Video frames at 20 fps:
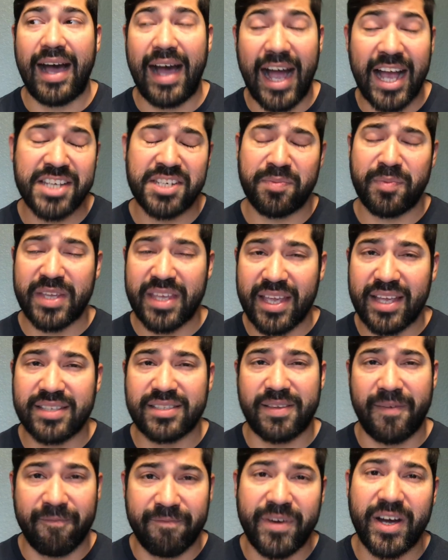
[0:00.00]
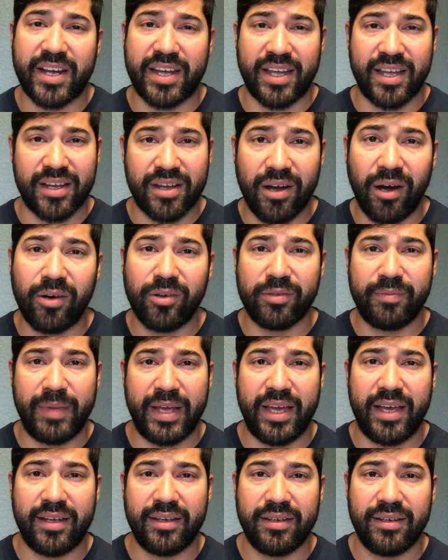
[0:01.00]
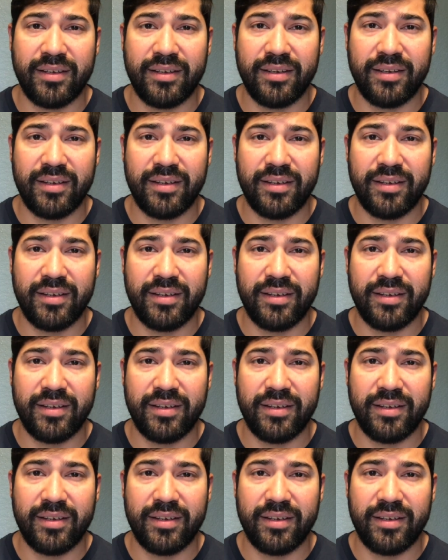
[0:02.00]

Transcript: I should be getting some fucking gold, man.